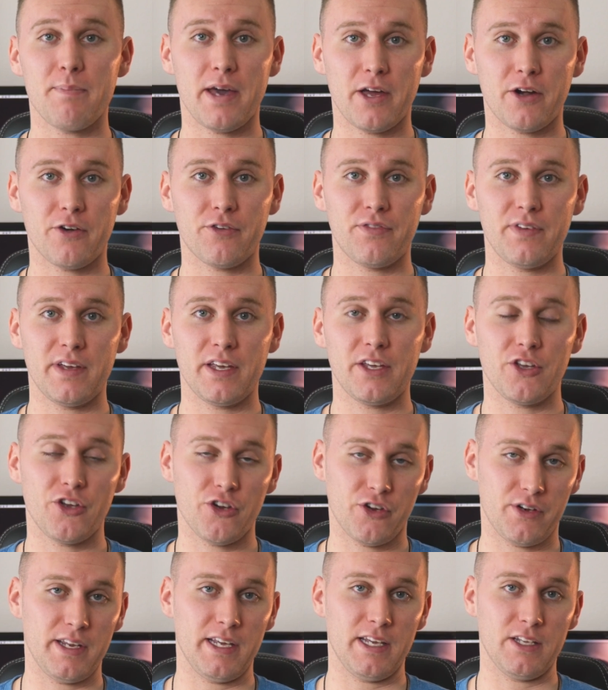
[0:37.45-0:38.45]
better fit
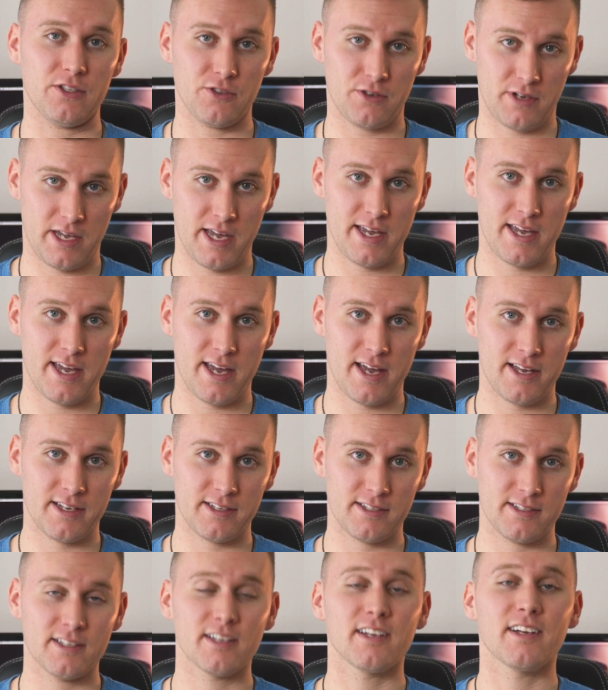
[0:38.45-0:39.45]
your needs. Okay,
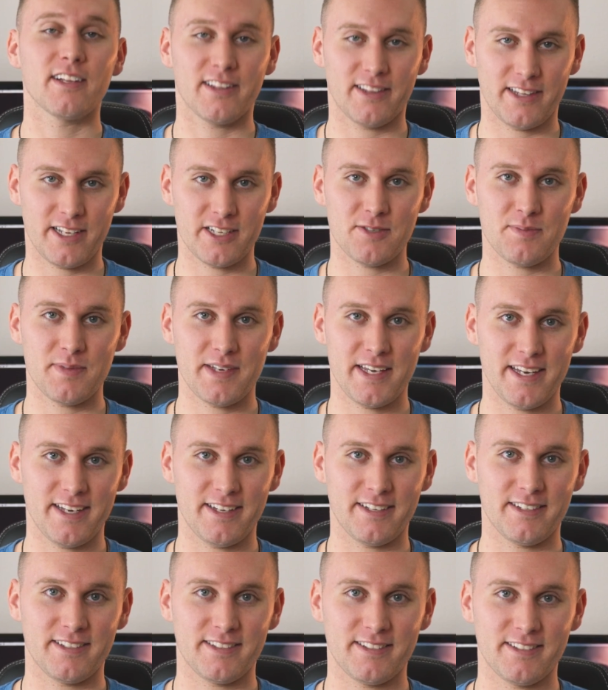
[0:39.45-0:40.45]
guys? Let's
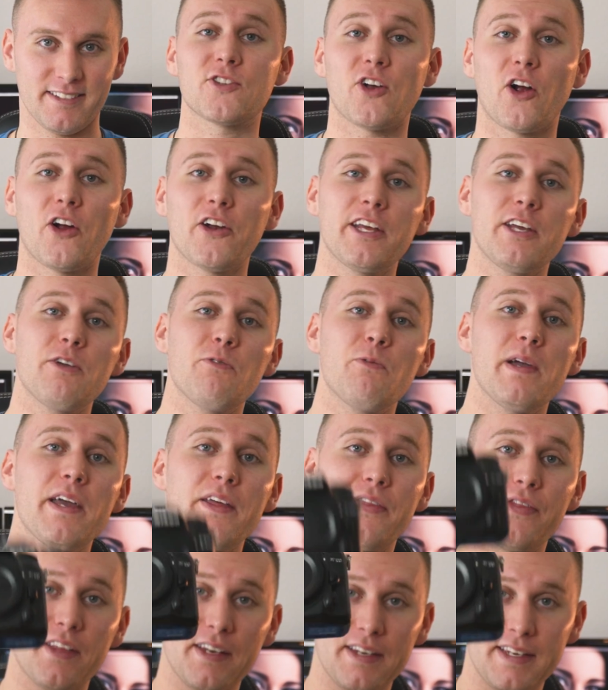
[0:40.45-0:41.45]
begin. And starting
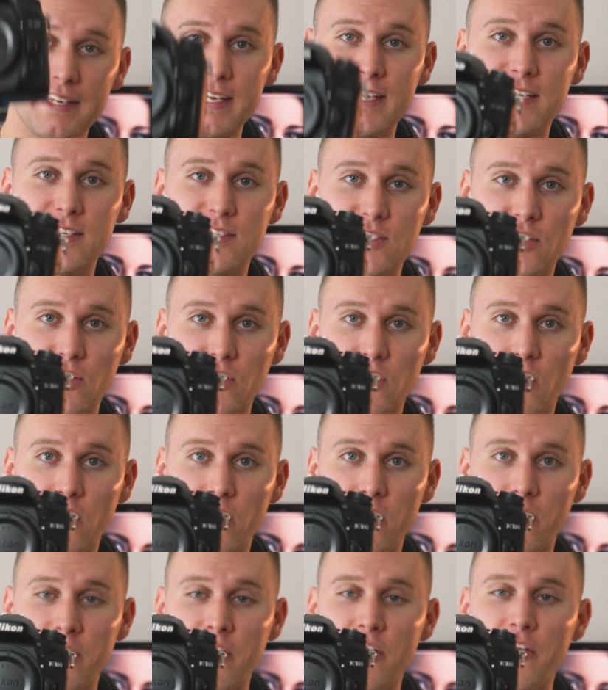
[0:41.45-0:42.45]
with the
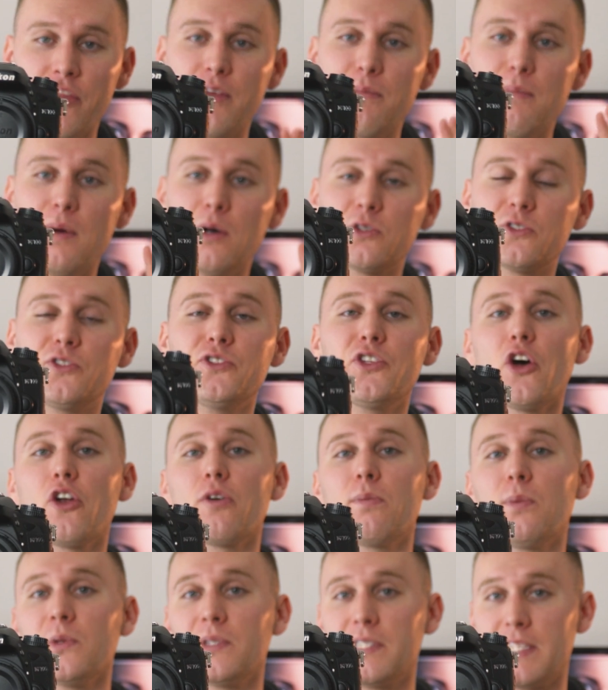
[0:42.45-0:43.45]
DSLR, the most
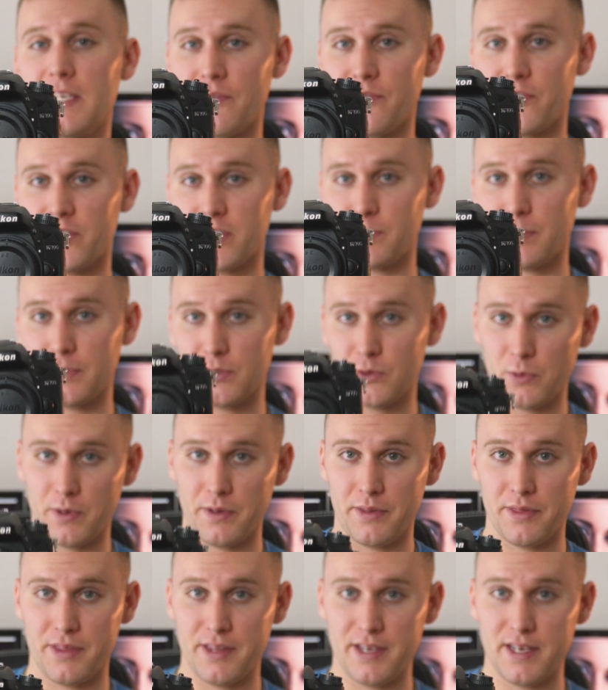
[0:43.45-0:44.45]
notable difference
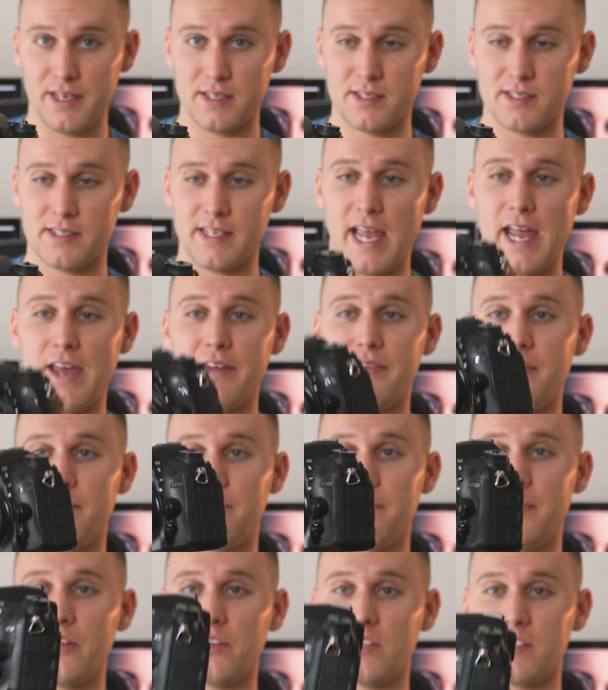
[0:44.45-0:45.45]
between this and the
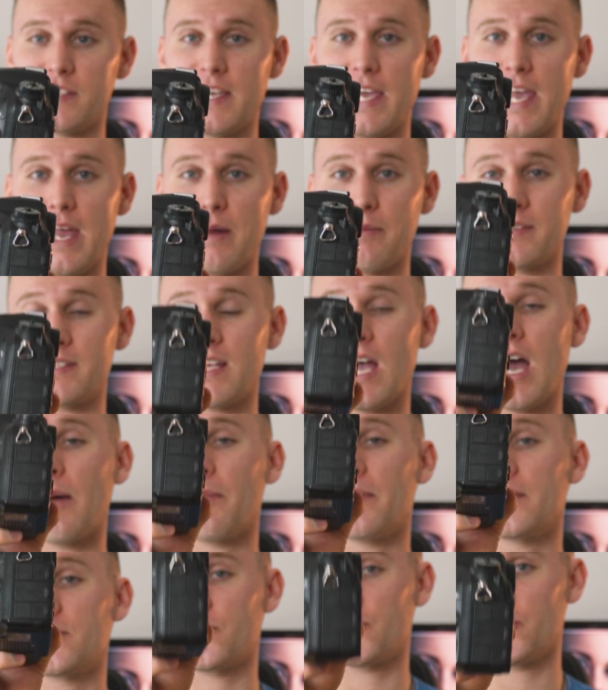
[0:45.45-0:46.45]
mirrorless camera is how much